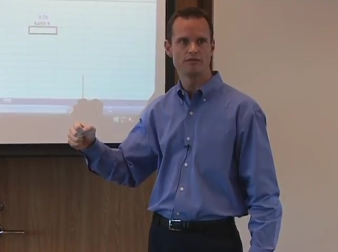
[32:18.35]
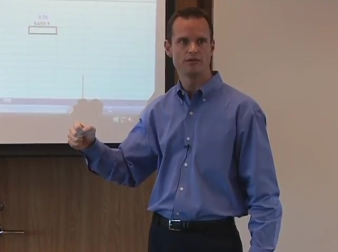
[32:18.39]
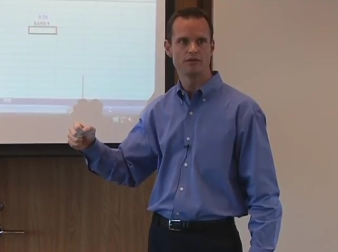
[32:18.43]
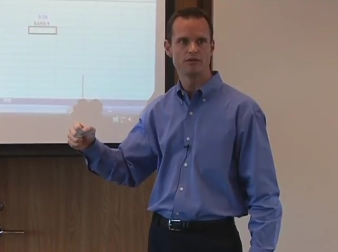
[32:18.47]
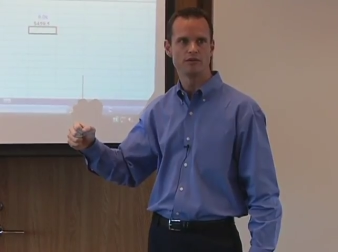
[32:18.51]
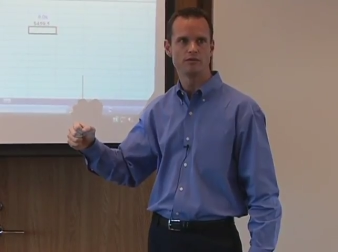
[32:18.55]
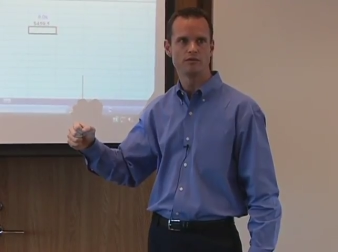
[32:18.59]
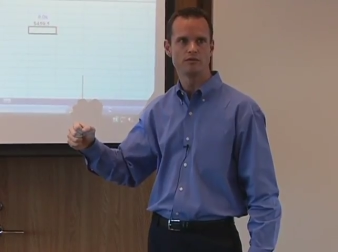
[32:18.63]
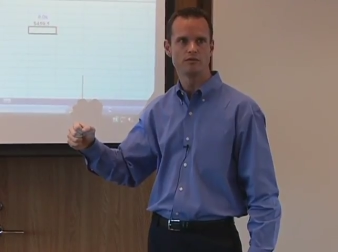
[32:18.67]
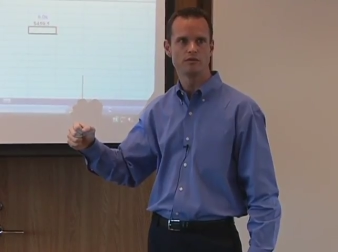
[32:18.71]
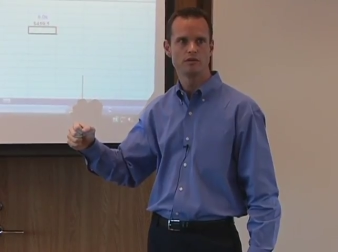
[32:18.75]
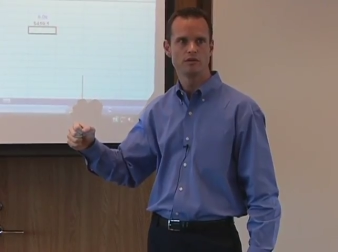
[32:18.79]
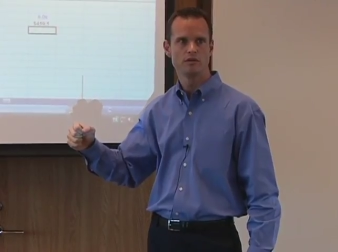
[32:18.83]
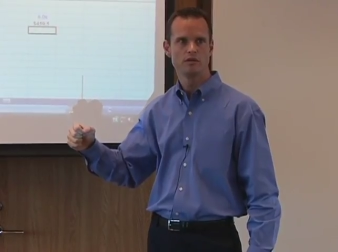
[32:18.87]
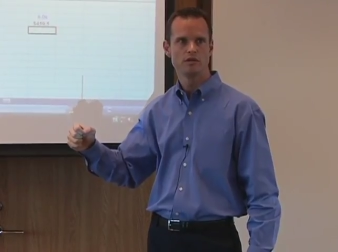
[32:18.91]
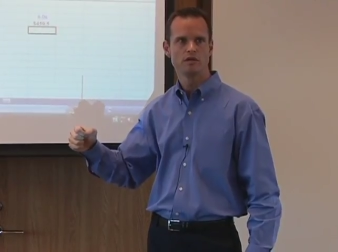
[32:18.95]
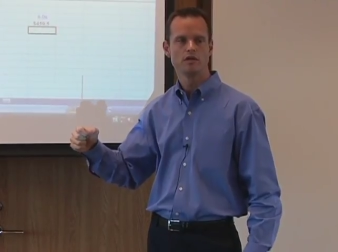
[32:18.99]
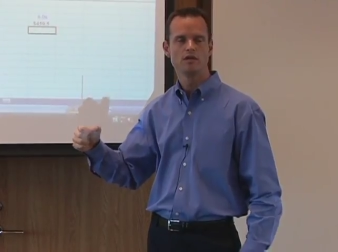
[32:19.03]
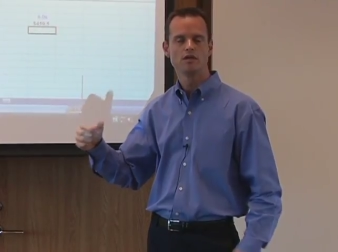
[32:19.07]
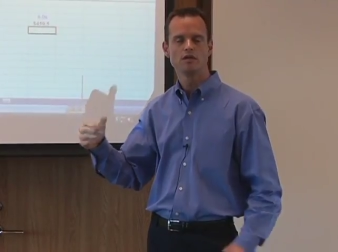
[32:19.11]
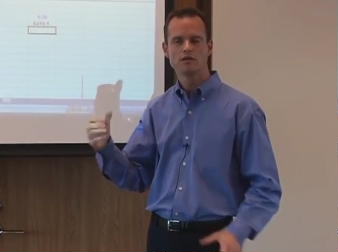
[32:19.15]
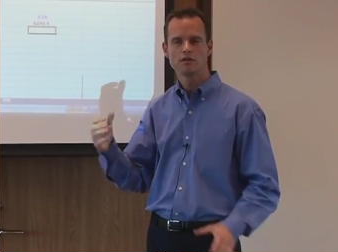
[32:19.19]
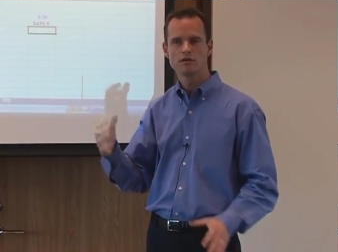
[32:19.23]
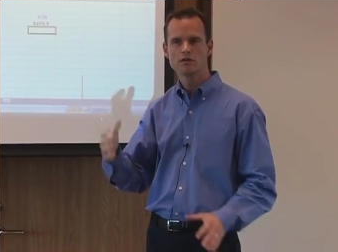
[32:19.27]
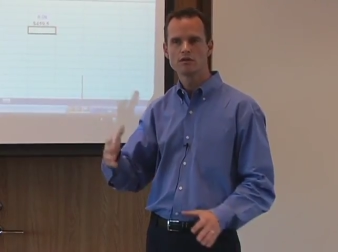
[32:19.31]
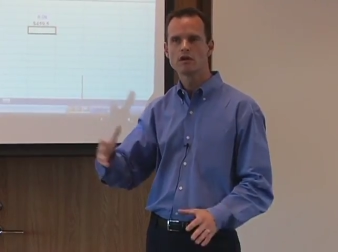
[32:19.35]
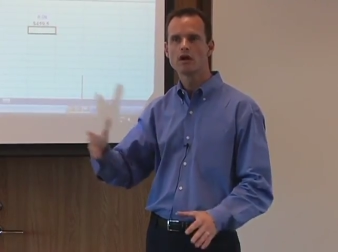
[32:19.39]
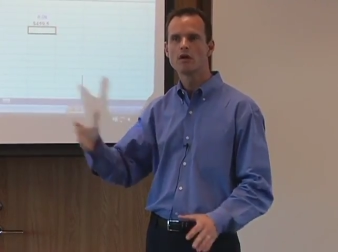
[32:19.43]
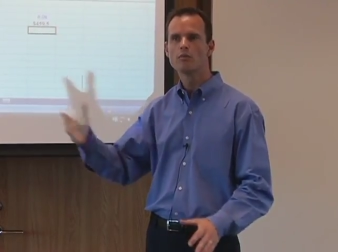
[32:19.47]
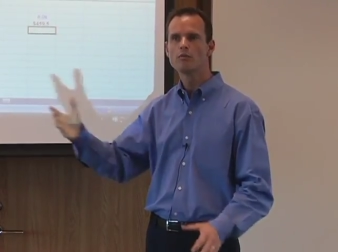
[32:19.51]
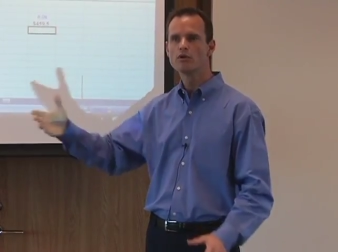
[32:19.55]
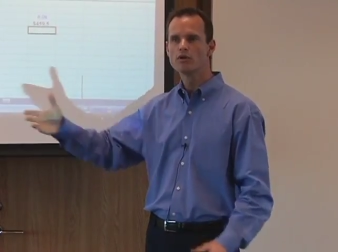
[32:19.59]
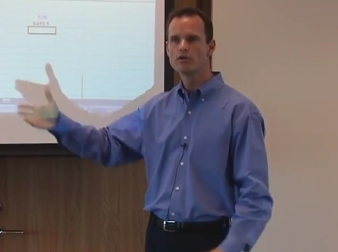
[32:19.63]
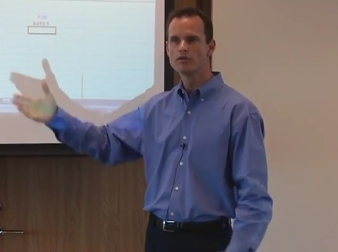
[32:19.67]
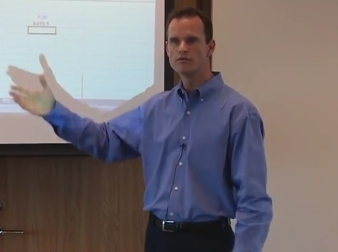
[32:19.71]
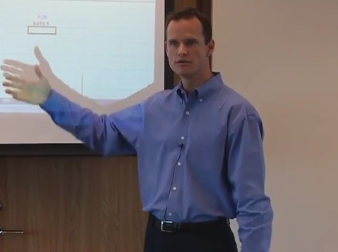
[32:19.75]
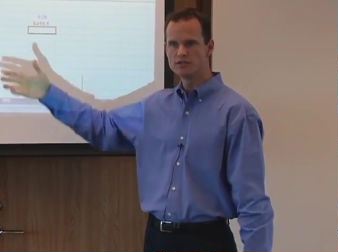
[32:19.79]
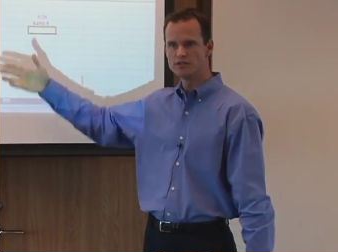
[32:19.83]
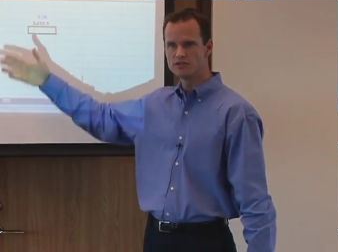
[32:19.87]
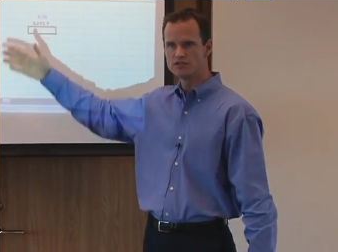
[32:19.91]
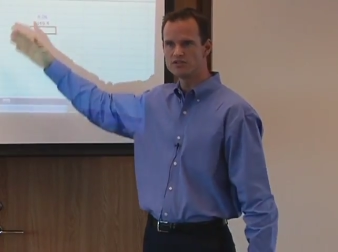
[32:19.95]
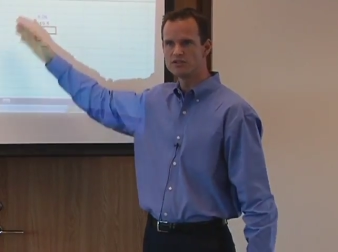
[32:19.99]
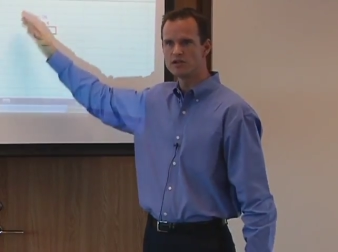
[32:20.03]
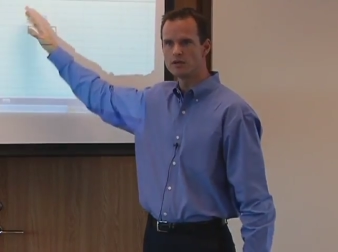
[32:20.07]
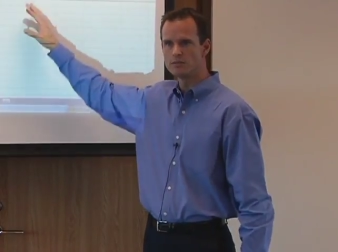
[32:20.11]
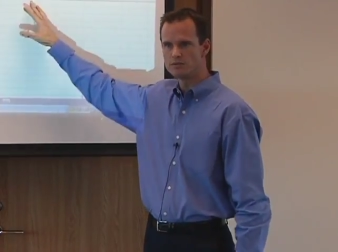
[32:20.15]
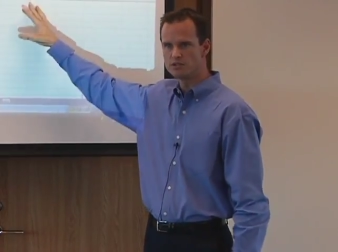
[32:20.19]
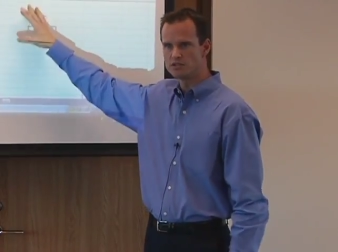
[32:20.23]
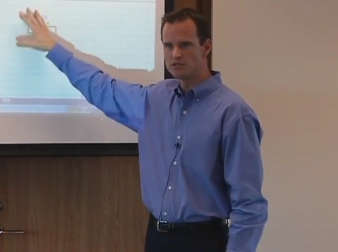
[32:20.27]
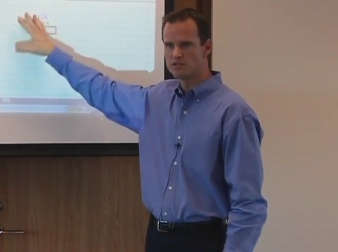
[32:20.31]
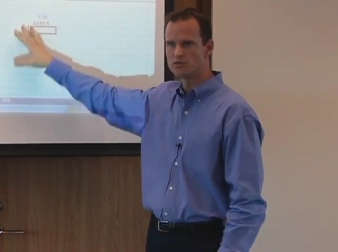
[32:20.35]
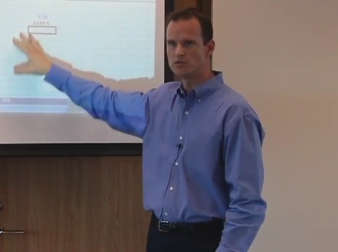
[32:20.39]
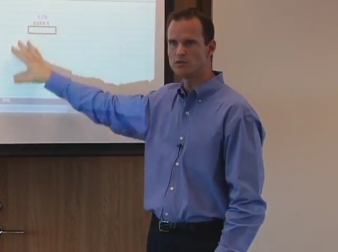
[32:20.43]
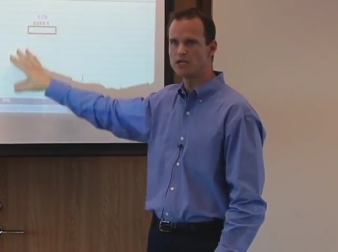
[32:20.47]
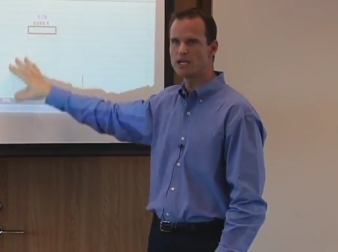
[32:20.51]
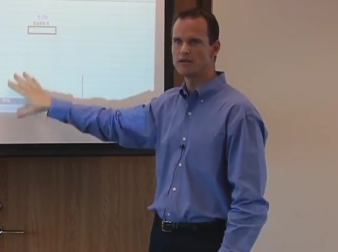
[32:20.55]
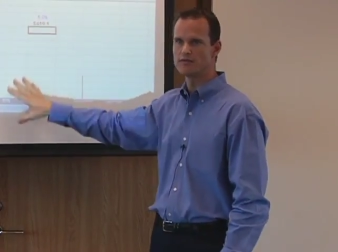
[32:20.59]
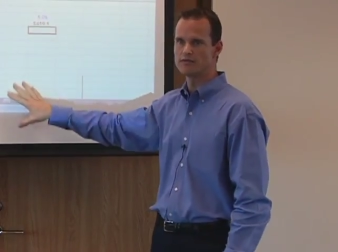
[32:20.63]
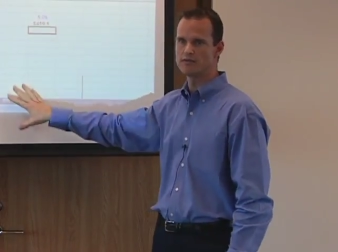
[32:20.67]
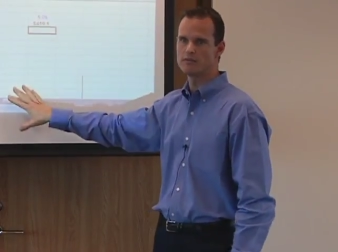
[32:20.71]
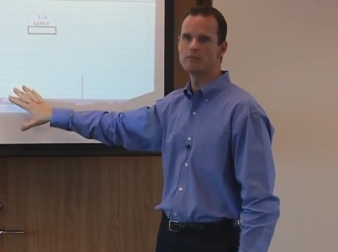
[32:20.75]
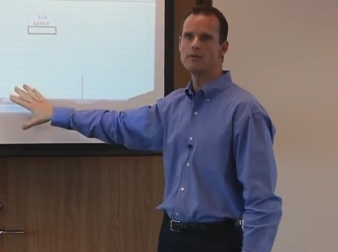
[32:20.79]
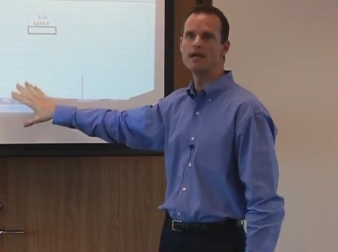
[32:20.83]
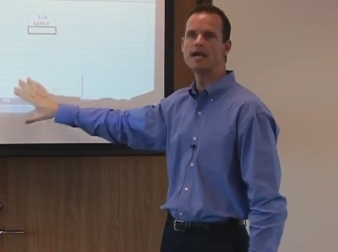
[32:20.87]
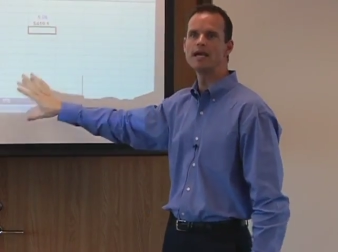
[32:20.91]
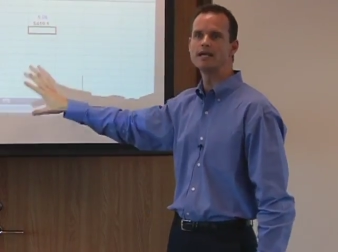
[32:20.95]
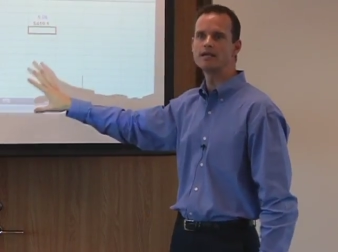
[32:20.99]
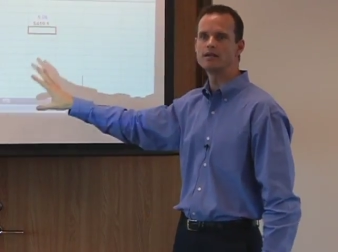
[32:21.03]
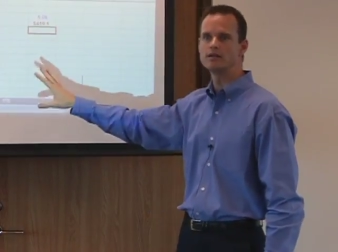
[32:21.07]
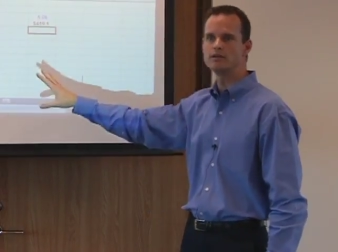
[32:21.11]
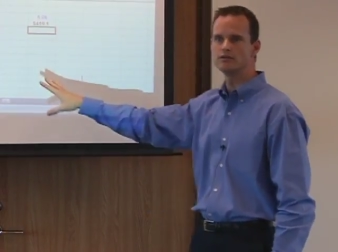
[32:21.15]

Two, There are a number of assumptions we have to make,